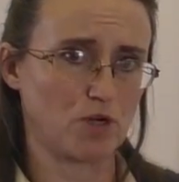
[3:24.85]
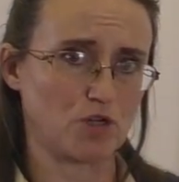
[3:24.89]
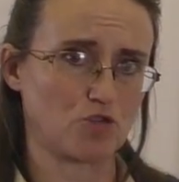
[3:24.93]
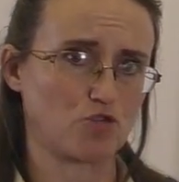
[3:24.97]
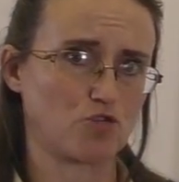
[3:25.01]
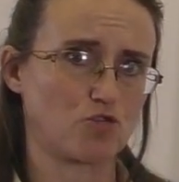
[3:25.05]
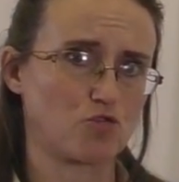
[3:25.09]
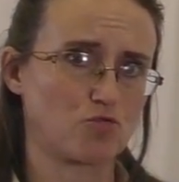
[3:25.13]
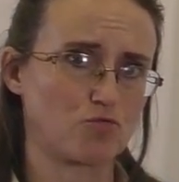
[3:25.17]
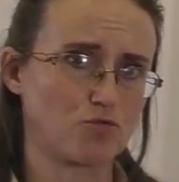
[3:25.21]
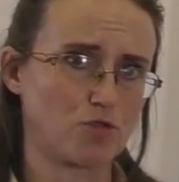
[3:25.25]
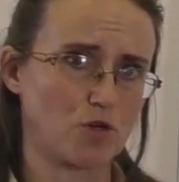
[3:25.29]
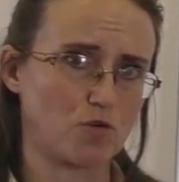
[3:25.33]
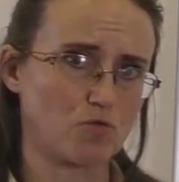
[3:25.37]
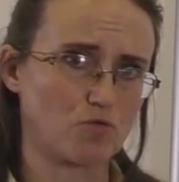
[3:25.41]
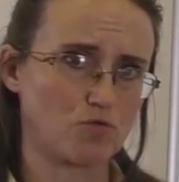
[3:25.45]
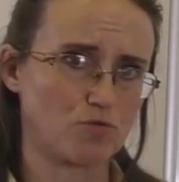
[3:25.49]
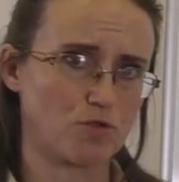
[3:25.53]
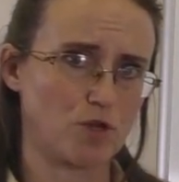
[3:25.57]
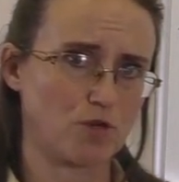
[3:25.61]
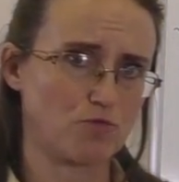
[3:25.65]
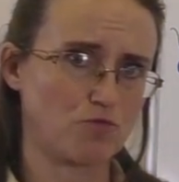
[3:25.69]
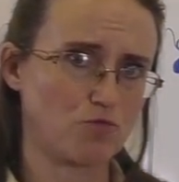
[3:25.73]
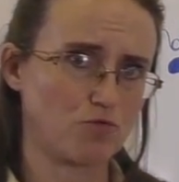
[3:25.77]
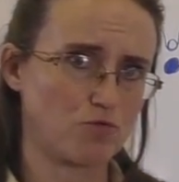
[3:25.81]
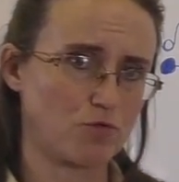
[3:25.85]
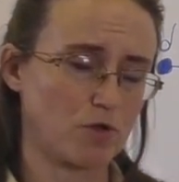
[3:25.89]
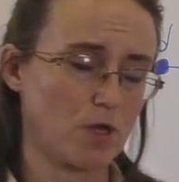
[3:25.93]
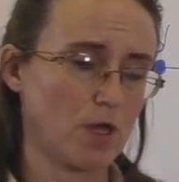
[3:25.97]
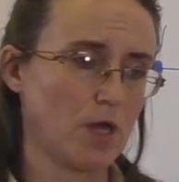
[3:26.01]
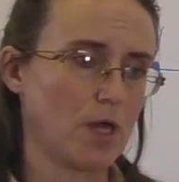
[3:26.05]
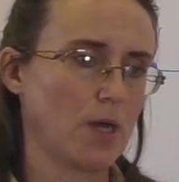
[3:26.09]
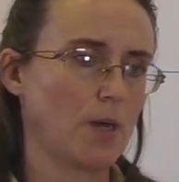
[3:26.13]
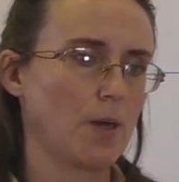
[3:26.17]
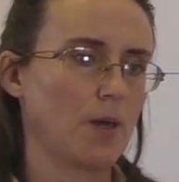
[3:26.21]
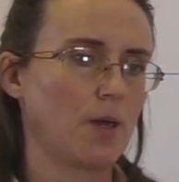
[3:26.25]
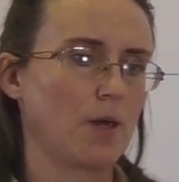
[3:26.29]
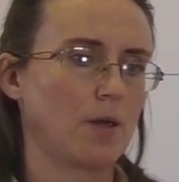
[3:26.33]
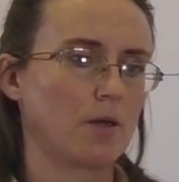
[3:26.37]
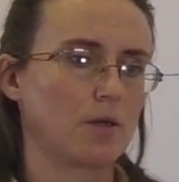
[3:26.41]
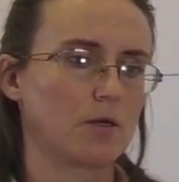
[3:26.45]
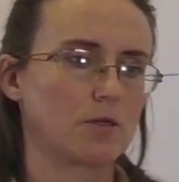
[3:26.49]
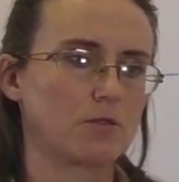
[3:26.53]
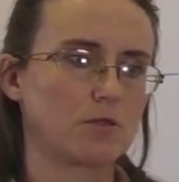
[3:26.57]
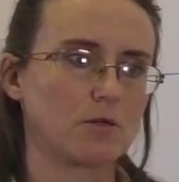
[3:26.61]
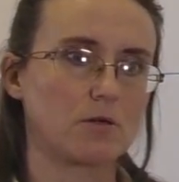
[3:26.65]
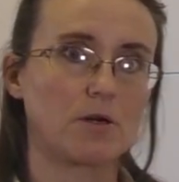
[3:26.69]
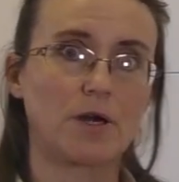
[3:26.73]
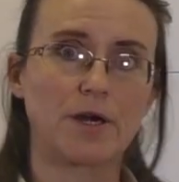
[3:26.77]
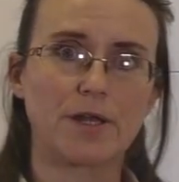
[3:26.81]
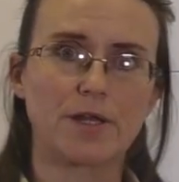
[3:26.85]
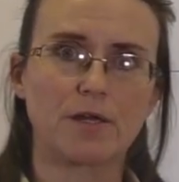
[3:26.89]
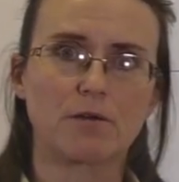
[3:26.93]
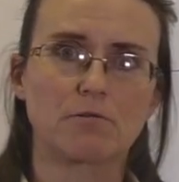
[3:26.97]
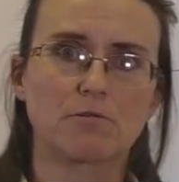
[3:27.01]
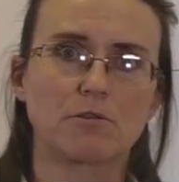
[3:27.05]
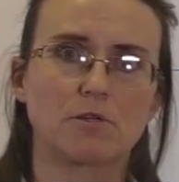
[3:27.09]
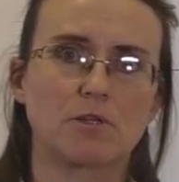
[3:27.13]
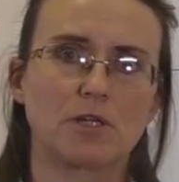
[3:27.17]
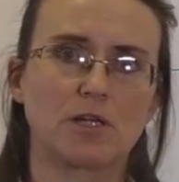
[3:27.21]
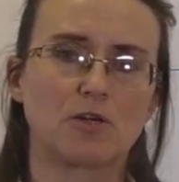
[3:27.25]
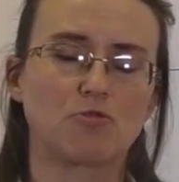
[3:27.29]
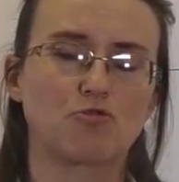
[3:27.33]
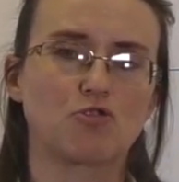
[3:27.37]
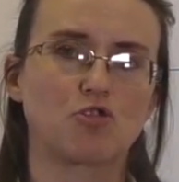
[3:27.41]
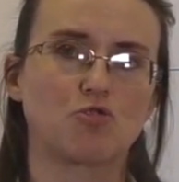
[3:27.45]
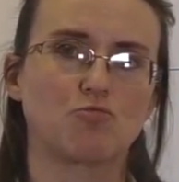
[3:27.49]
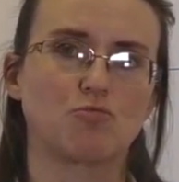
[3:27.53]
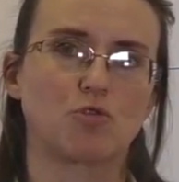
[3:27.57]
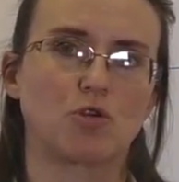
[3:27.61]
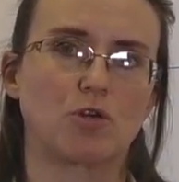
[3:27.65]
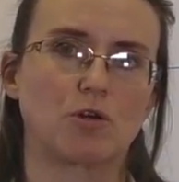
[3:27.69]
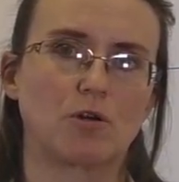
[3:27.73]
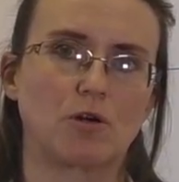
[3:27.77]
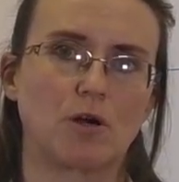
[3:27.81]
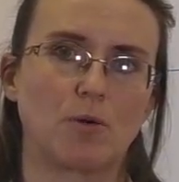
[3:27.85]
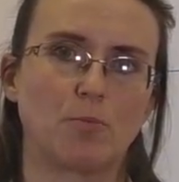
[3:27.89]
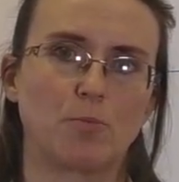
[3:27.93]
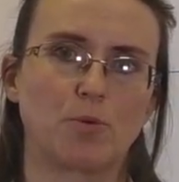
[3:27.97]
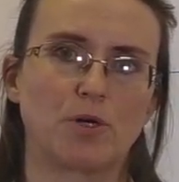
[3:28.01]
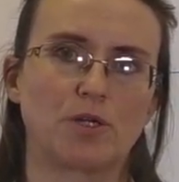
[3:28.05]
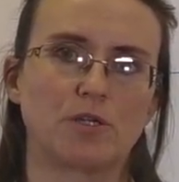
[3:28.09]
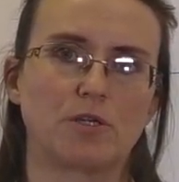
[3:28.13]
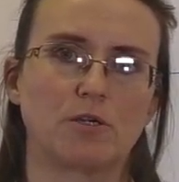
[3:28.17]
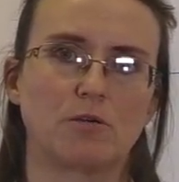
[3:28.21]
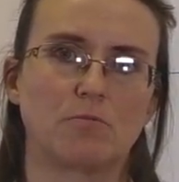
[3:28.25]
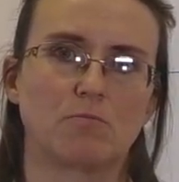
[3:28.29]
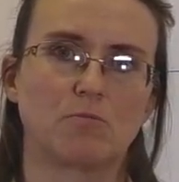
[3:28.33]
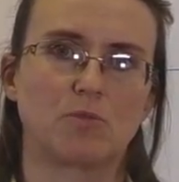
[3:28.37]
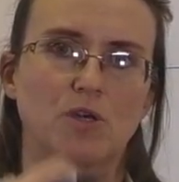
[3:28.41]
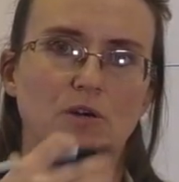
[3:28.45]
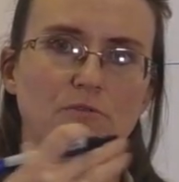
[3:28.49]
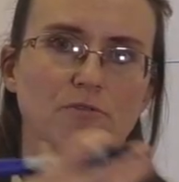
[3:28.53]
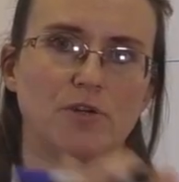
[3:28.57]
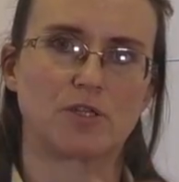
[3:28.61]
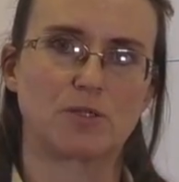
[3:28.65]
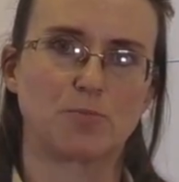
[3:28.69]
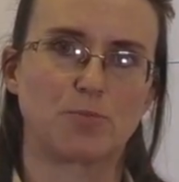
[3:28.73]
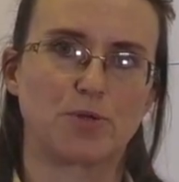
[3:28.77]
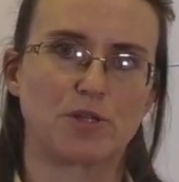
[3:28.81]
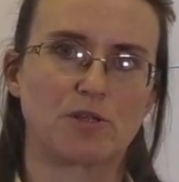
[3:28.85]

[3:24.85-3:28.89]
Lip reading: then consider that you have a verbal job offer.